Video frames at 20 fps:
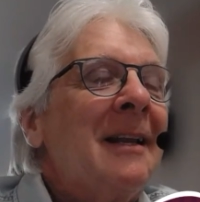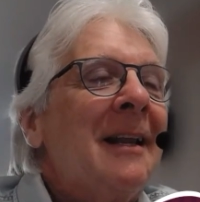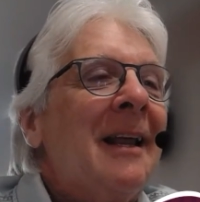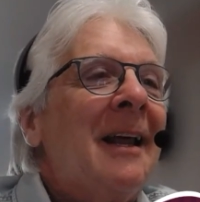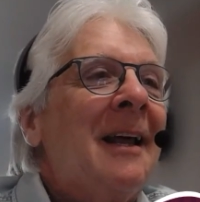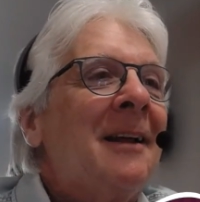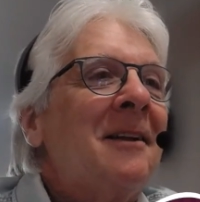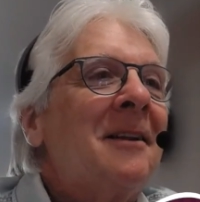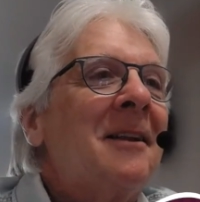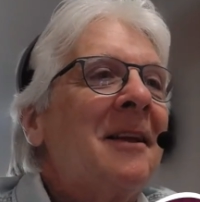
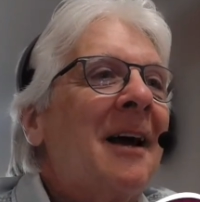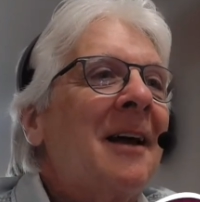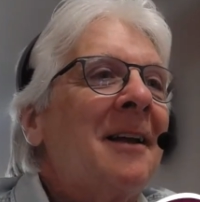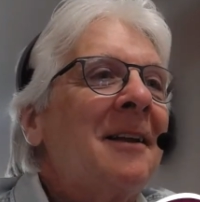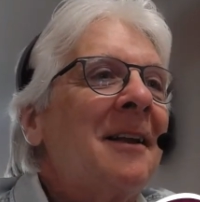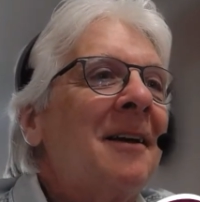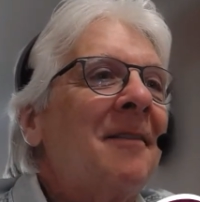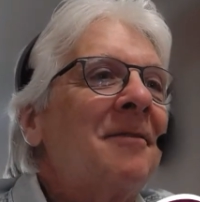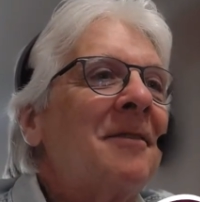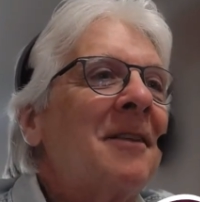And
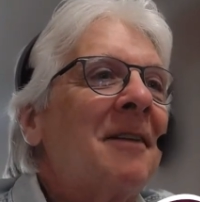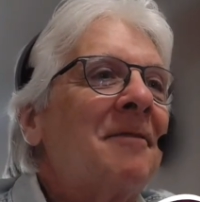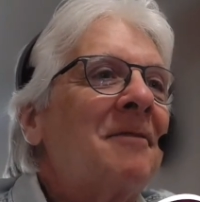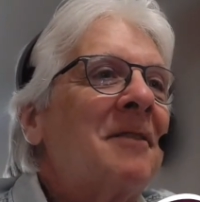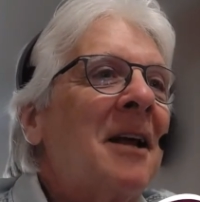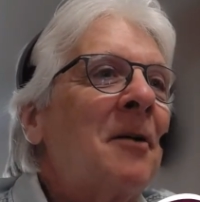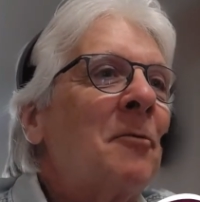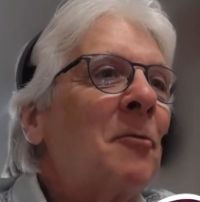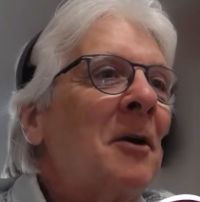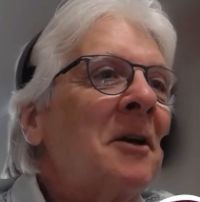if
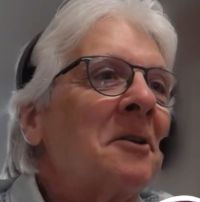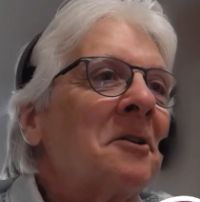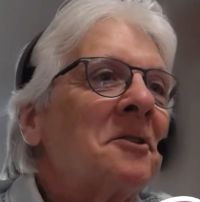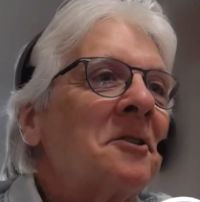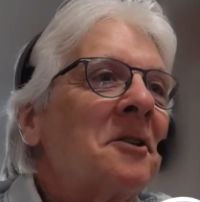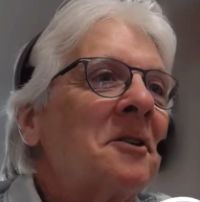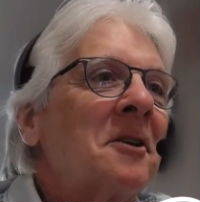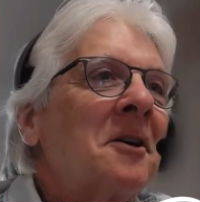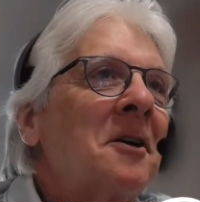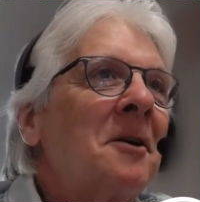10 rentals
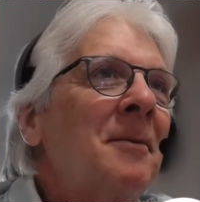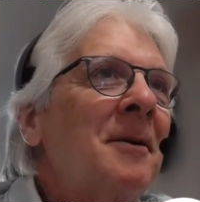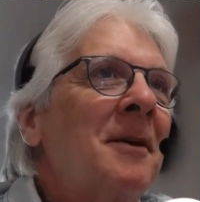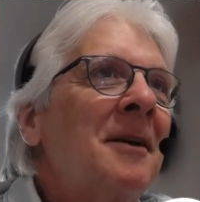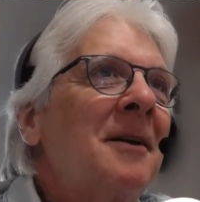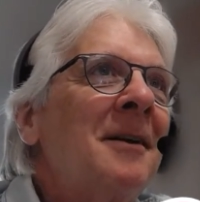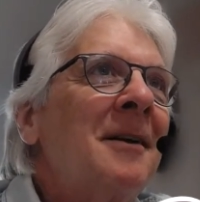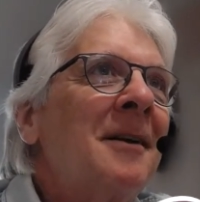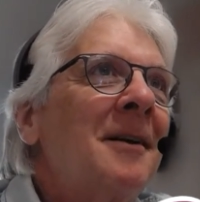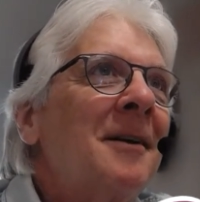are going to
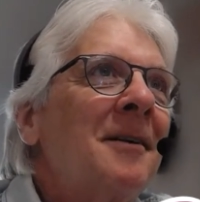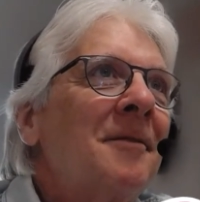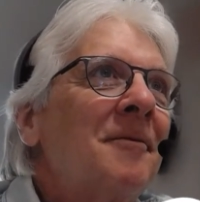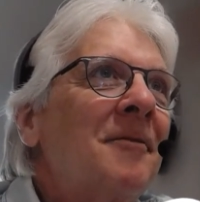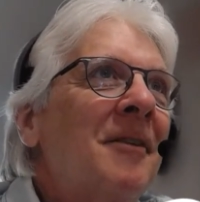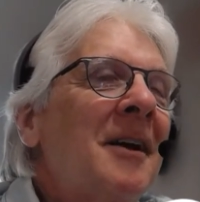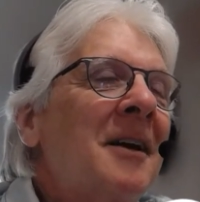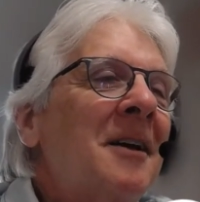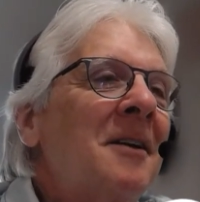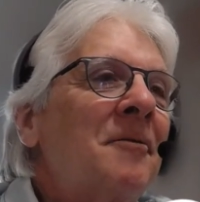be
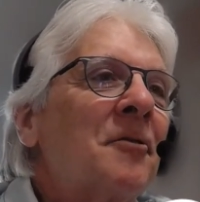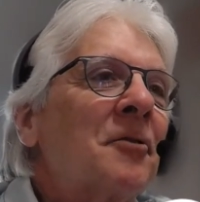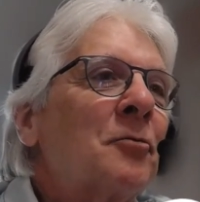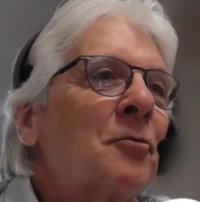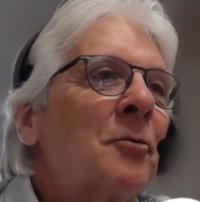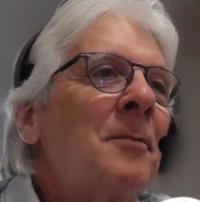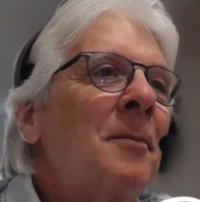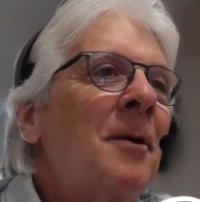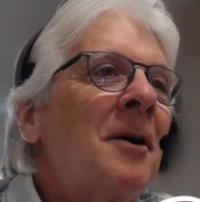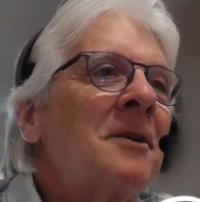vacant for
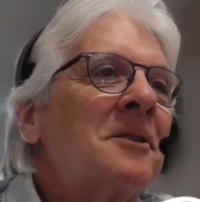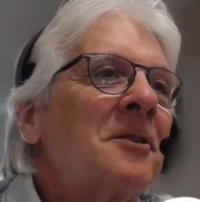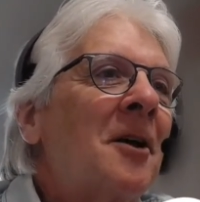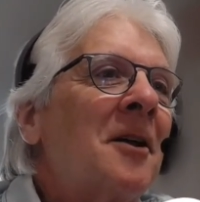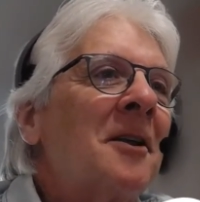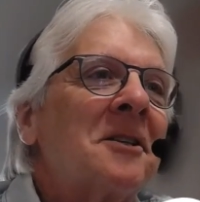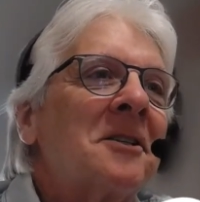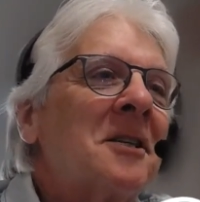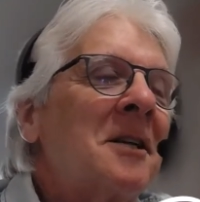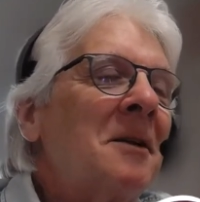3 months
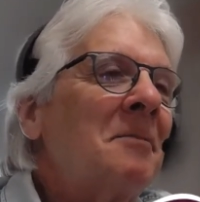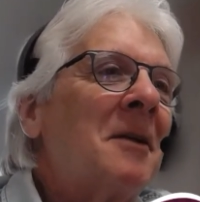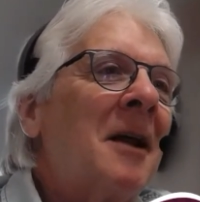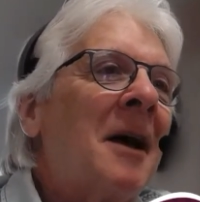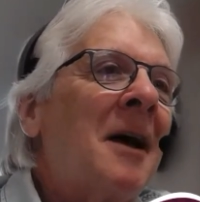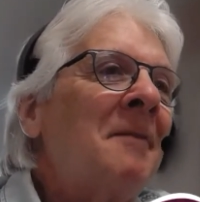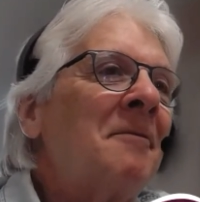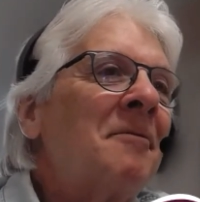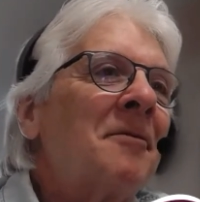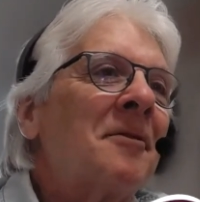all at the same
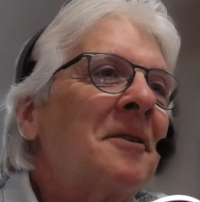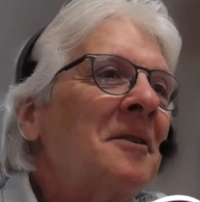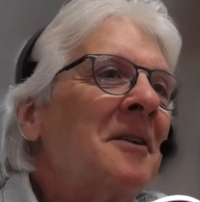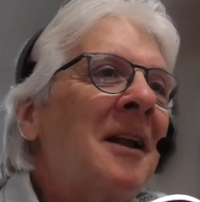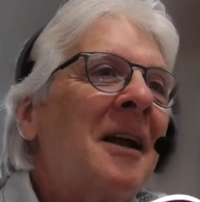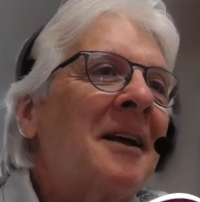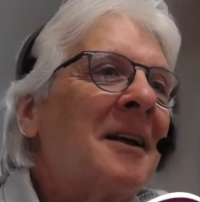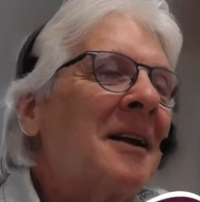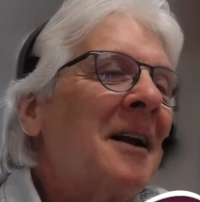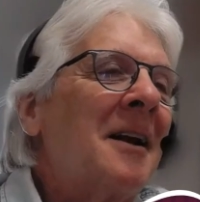time, for
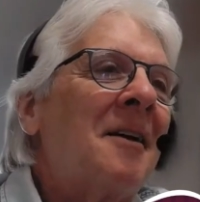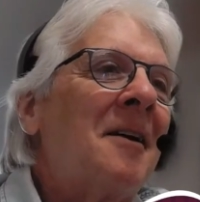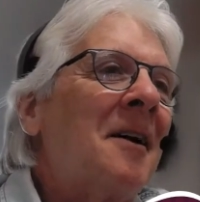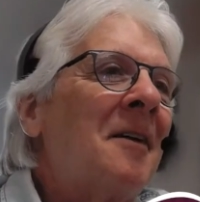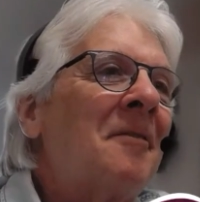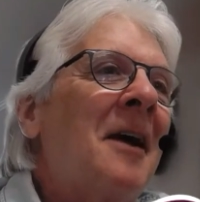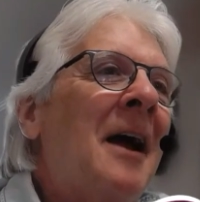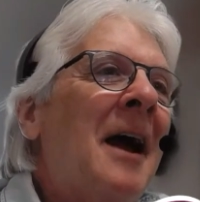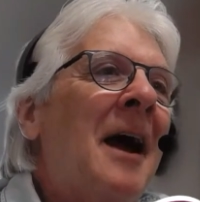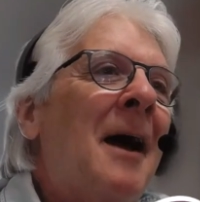not going to
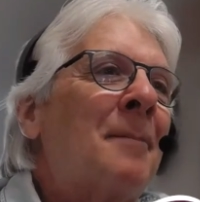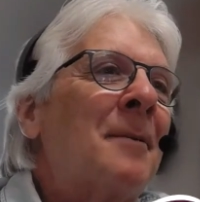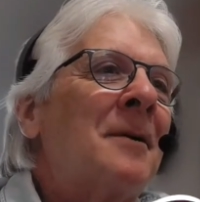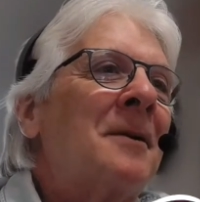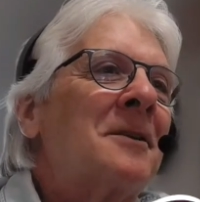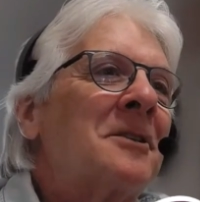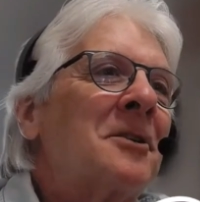ever happen.